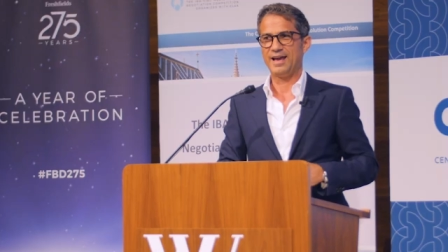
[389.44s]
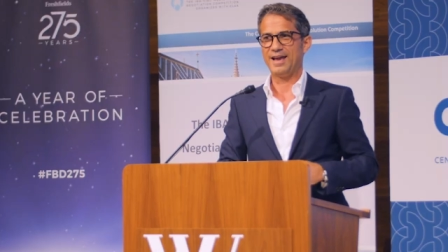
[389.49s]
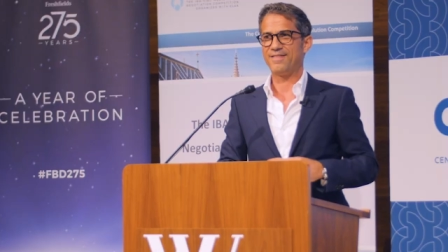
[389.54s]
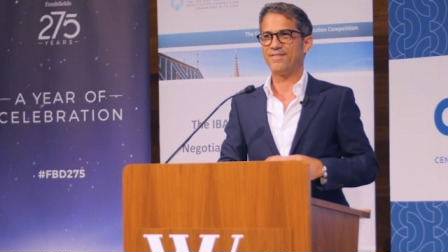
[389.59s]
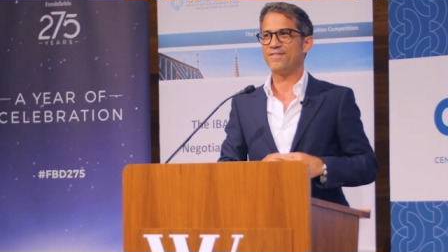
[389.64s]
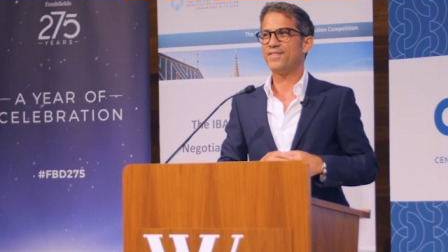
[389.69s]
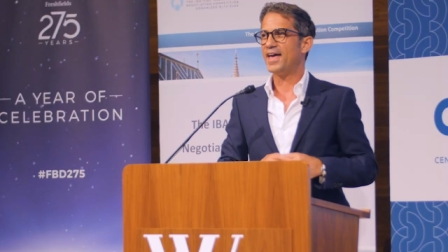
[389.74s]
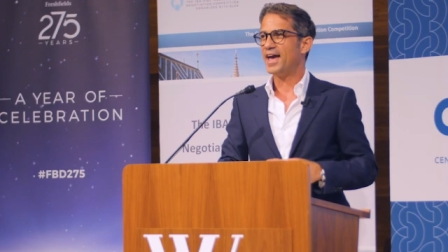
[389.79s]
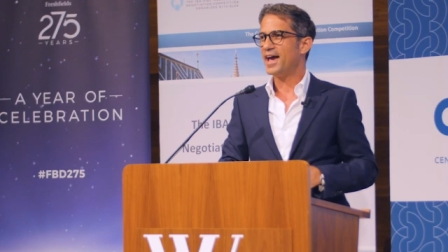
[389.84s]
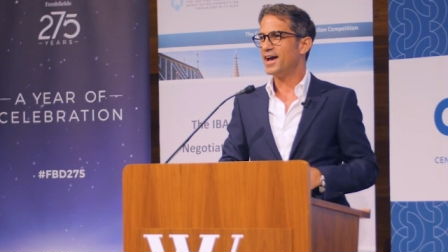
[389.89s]

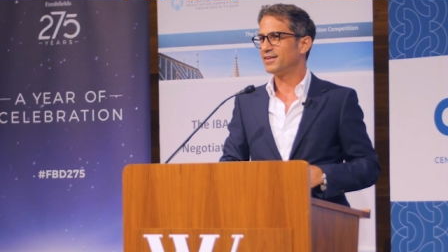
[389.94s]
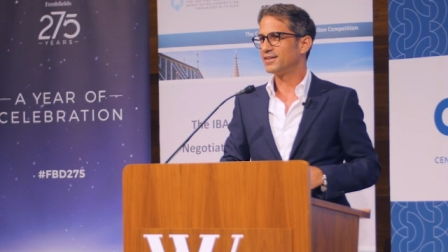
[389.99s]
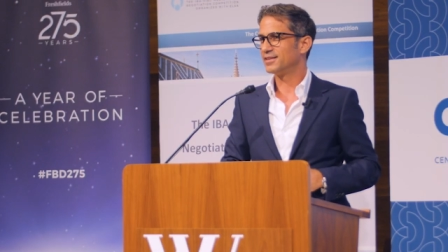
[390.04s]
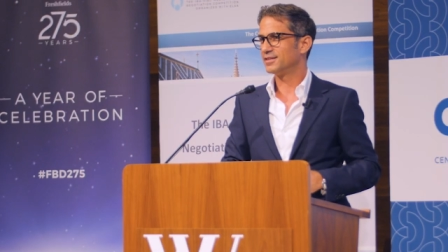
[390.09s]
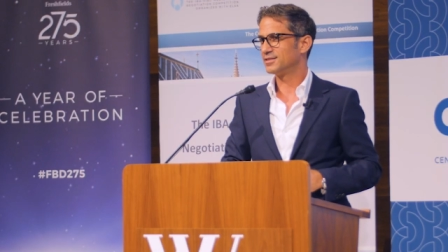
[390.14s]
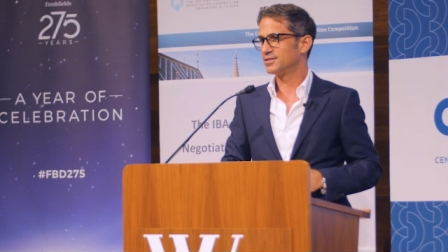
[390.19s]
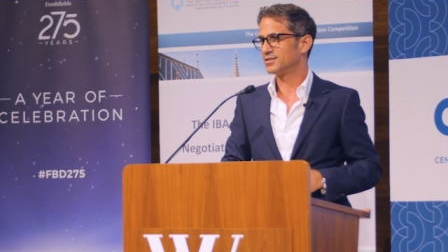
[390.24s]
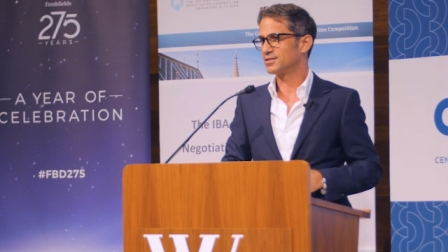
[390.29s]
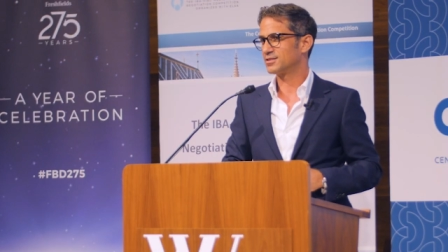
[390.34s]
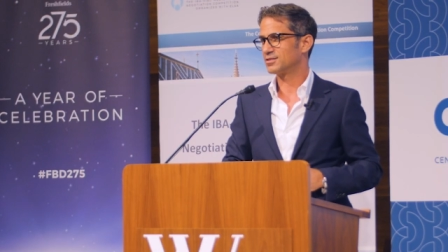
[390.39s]
And that
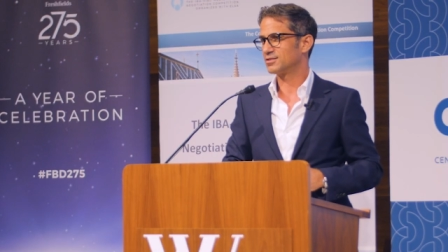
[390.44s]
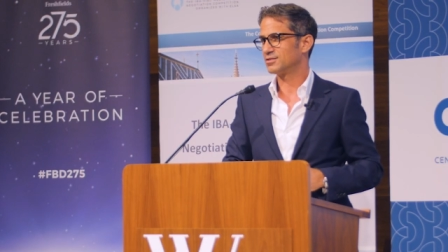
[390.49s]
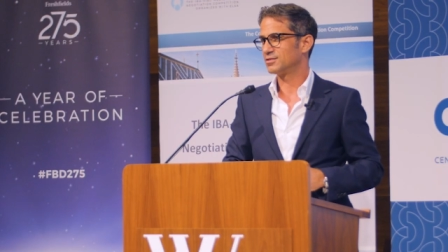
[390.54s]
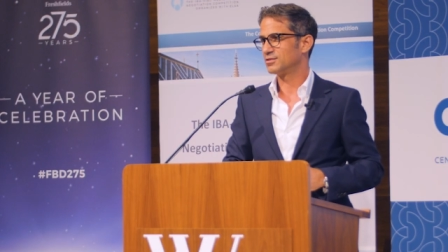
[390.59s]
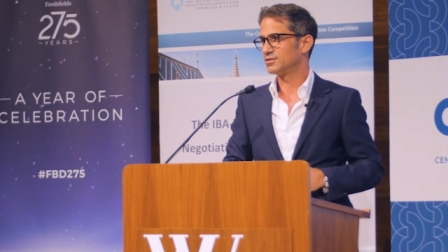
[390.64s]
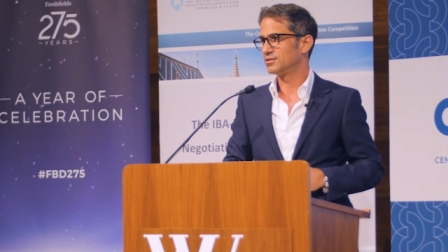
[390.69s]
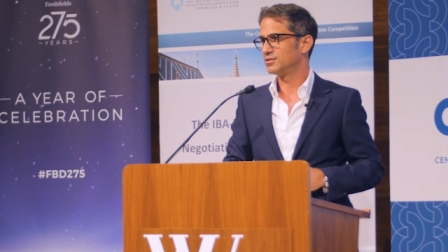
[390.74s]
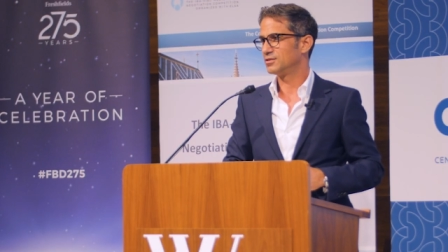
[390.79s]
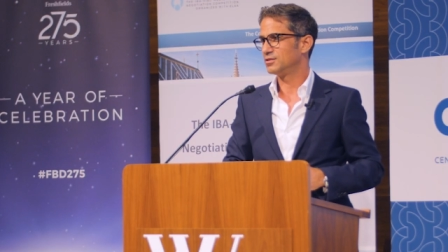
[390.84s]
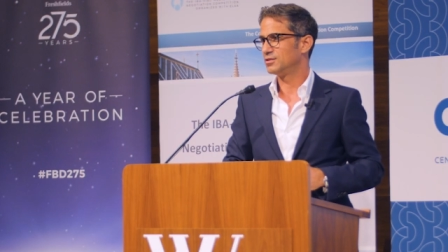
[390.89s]
is
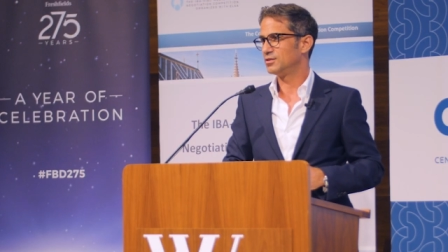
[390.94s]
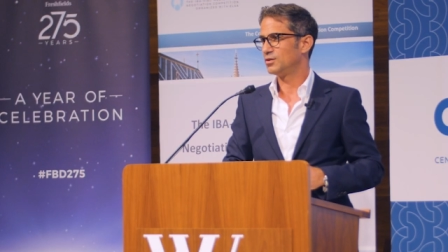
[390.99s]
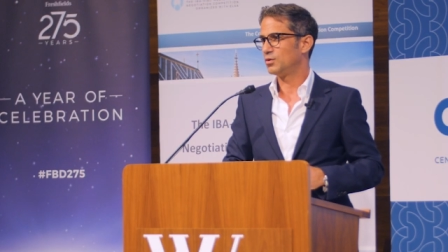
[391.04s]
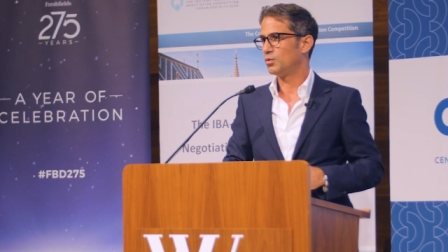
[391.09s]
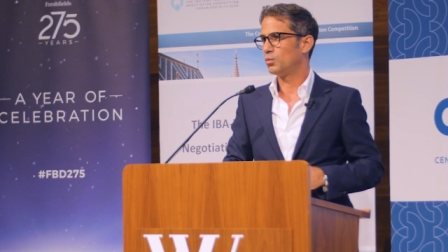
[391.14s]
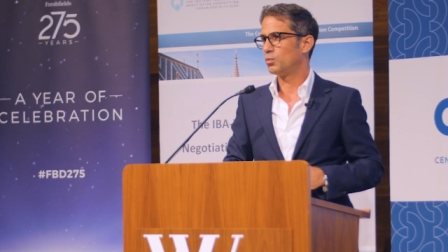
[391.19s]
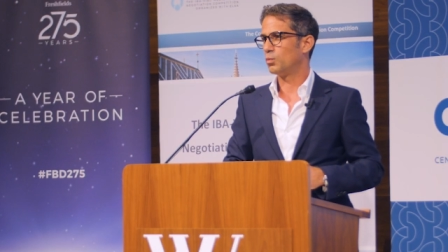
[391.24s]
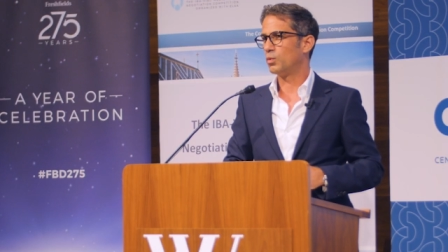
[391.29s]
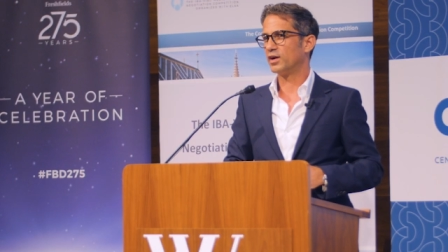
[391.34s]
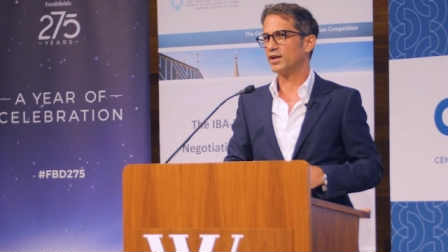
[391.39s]

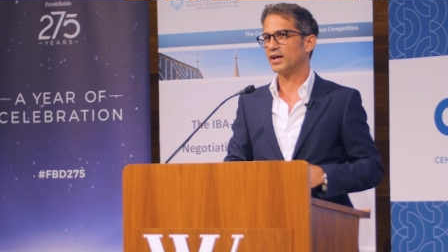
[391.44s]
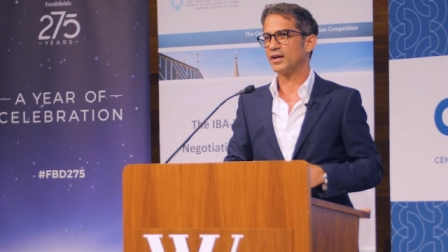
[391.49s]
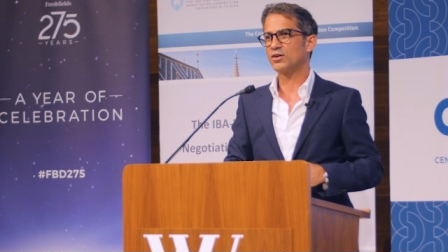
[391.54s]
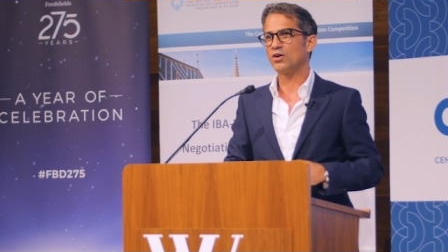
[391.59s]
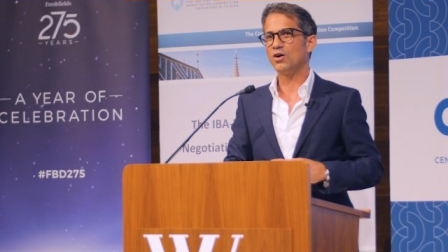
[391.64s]
what I